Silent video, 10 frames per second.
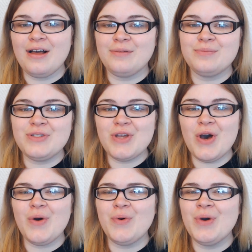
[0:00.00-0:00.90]
Um,
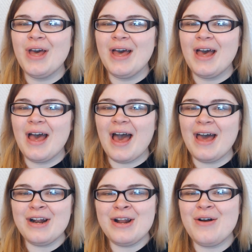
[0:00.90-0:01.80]
so
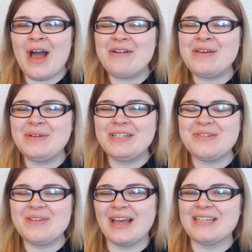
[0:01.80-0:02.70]
I don't know how he would
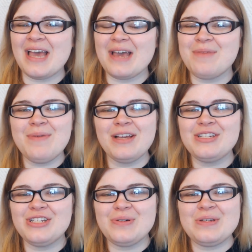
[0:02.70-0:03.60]
do in that tag. Maybe
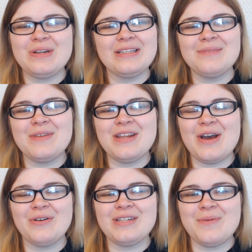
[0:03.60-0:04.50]
I should do it. You guys let me
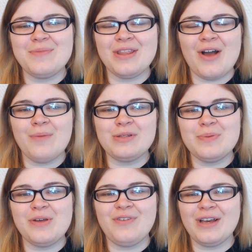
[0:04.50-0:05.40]
know down in the
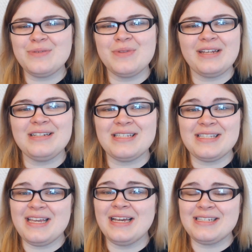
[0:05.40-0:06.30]
comments below if you guys would like to
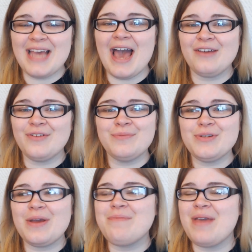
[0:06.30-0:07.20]
see a tag of him
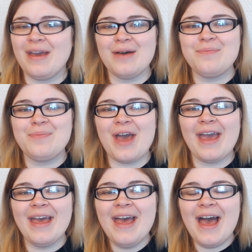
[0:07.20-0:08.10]
doing my makeup.
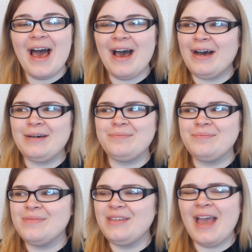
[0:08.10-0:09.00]
But
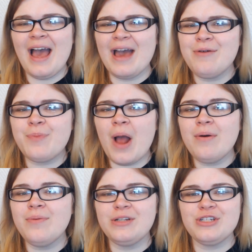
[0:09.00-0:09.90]
um, yeah, I would
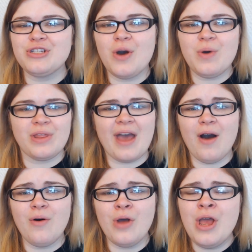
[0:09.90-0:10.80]
probably just go
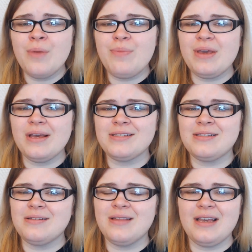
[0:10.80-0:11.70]
without
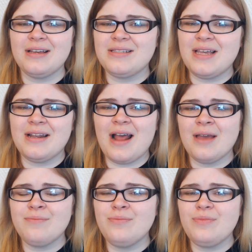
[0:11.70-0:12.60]
because like I said,
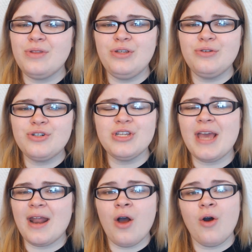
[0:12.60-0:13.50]
I'm
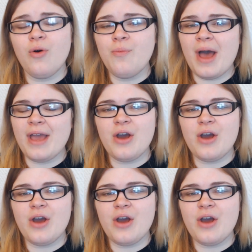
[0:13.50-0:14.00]
usually at home.